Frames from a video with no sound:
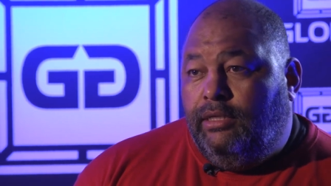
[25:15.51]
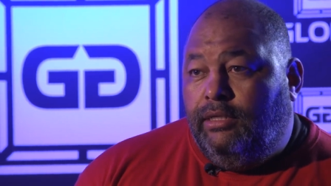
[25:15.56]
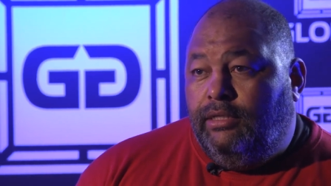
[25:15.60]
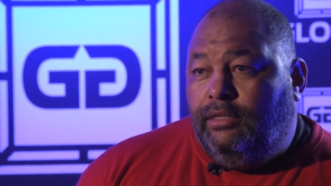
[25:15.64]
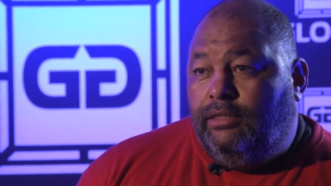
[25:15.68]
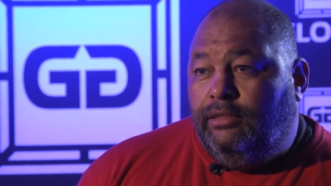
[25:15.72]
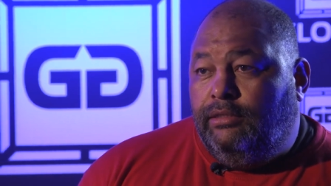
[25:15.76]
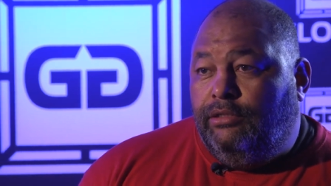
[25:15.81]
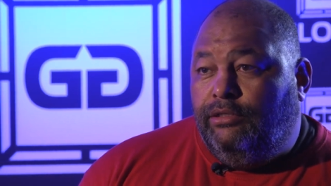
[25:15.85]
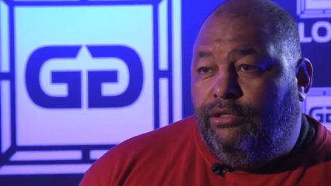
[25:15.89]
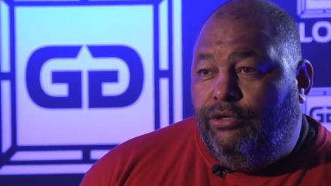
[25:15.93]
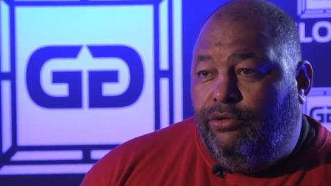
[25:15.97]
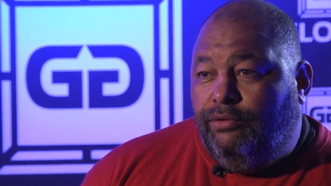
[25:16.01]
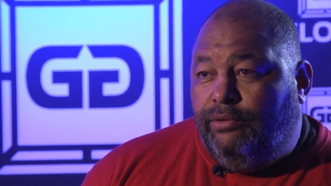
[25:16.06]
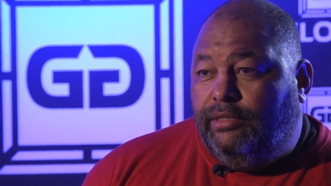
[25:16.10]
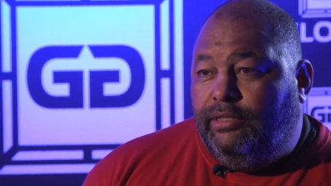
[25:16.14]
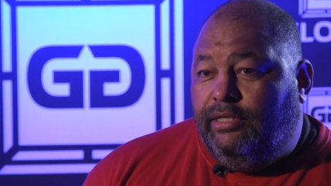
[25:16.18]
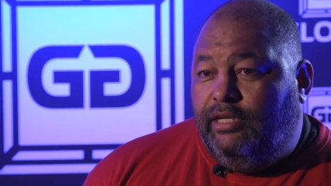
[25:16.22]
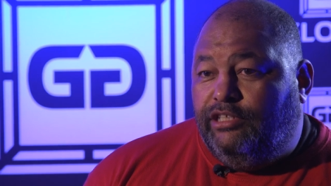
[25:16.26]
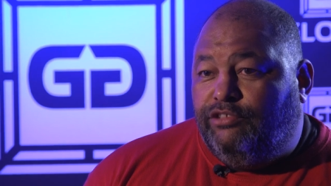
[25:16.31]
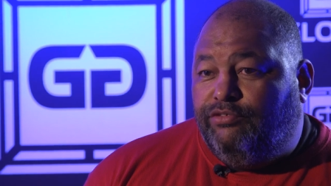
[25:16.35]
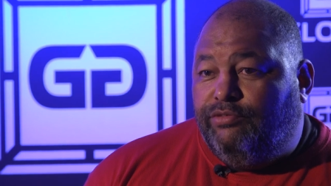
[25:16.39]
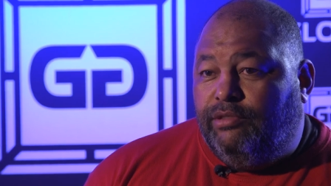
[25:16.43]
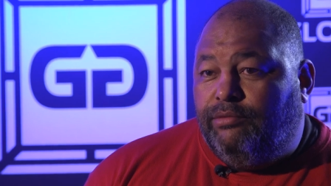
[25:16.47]
Uh, you know,
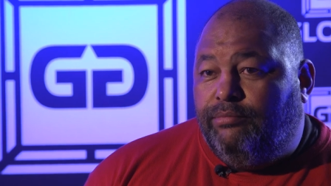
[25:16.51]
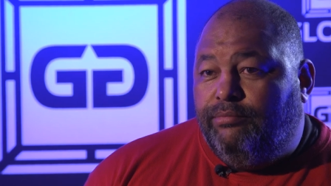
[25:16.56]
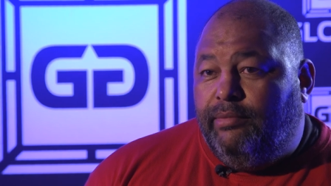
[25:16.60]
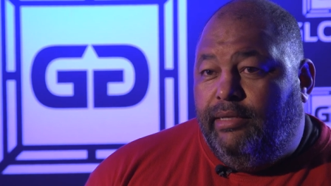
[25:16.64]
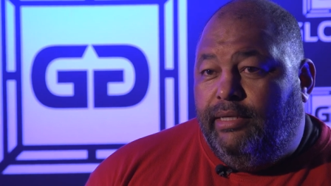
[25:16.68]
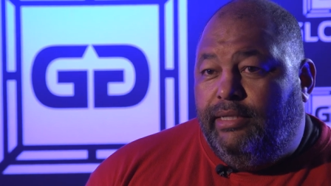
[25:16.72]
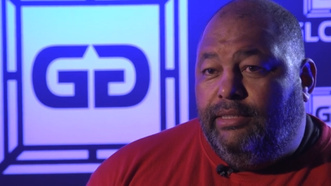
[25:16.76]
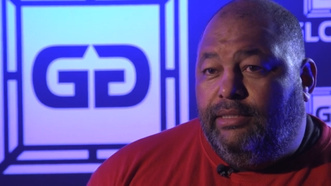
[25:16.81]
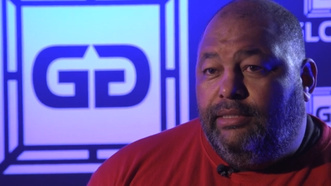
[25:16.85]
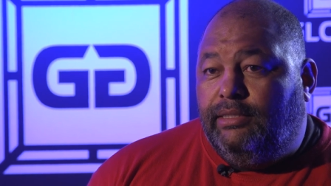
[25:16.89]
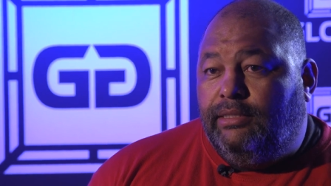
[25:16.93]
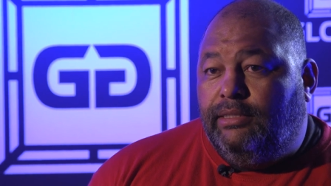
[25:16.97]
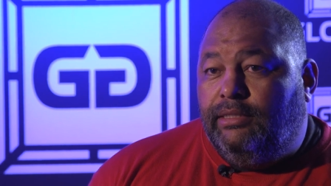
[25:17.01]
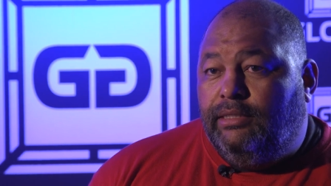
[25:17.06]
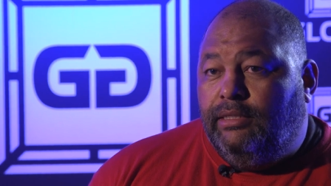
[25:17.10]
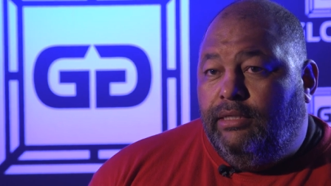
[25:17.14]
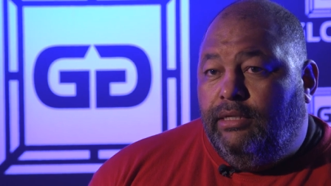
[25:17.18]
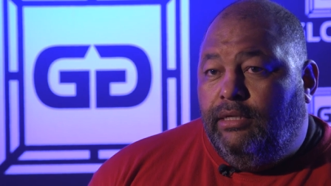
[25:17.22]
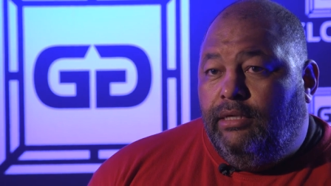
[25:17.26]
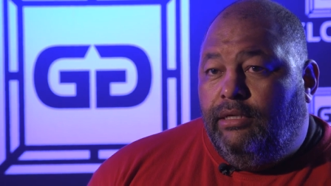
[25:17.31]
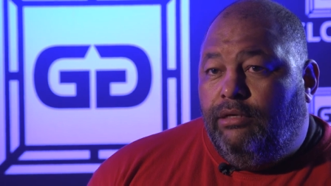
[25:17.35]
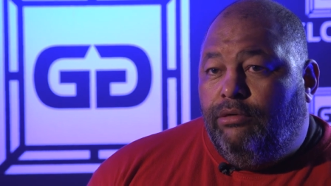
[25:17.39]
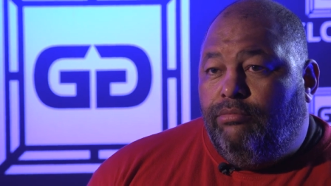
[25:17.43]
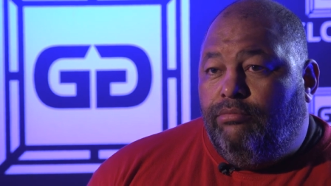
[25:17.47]
and that's what made
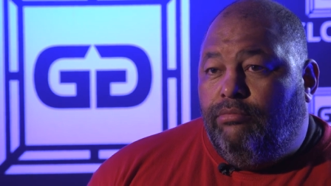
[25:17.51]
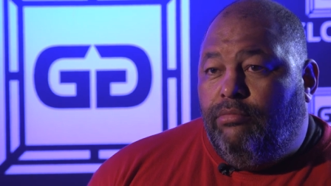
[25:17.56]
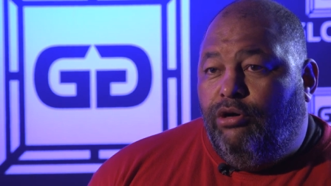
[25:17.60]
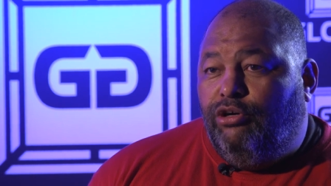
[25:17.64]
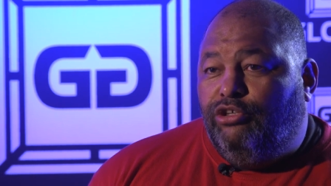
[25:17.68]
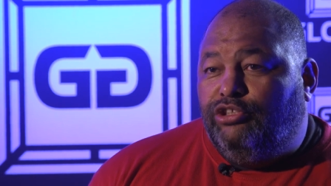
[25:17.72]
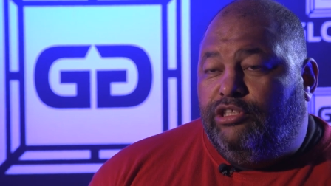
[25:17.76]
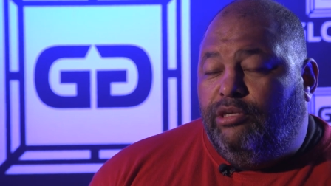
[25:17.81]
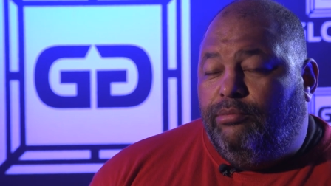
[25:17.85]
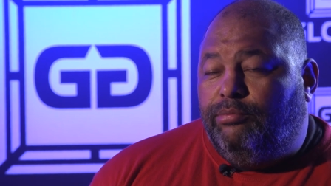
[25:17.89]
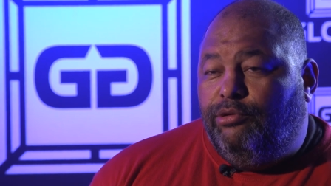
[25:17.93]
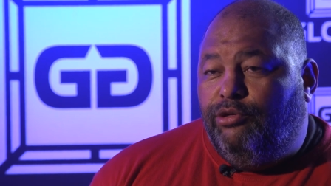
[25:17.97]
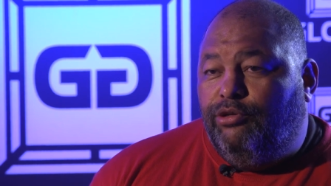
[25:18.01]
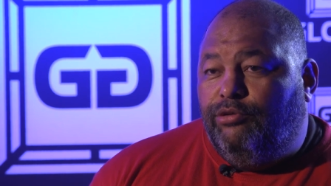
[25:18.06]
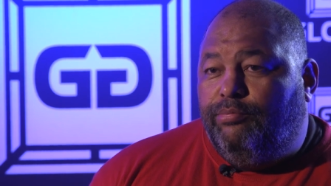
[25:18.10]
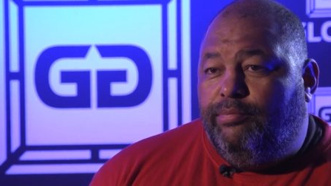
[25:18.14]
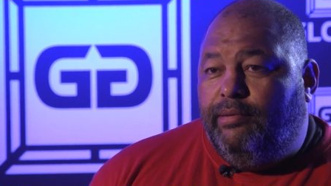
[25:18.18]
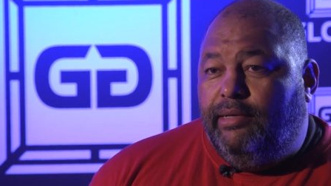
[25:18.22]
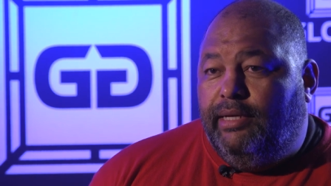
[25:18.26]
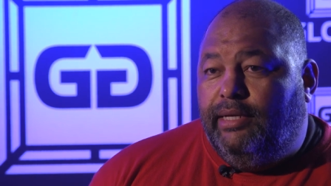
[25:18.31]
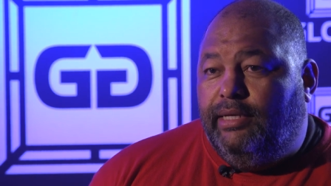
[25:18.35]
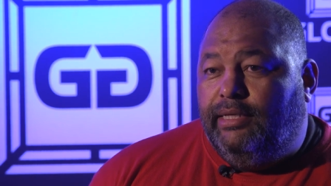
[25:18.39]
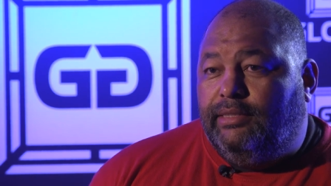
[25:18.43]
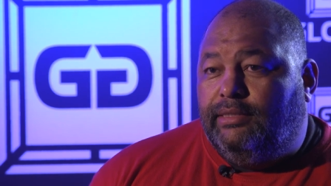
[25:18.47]
Mosab look
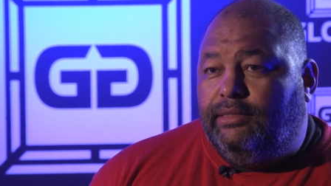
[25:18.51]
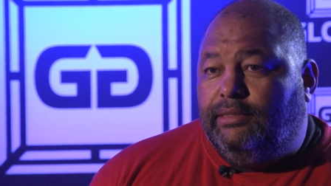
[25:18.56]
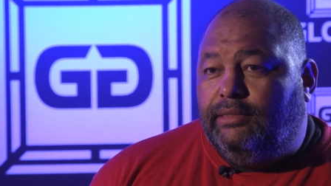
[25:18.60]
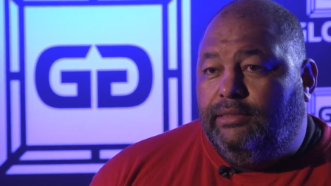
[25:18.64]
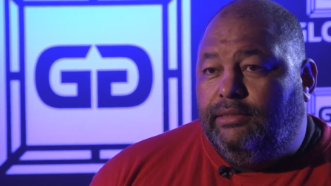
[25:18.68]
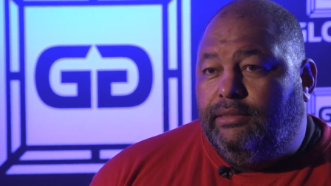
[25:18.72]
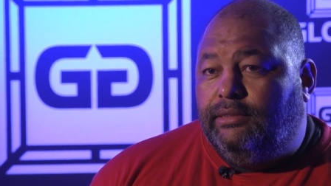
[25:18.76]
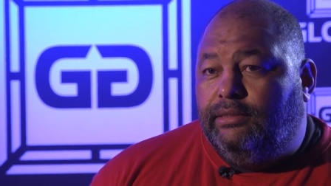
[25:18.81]
bad.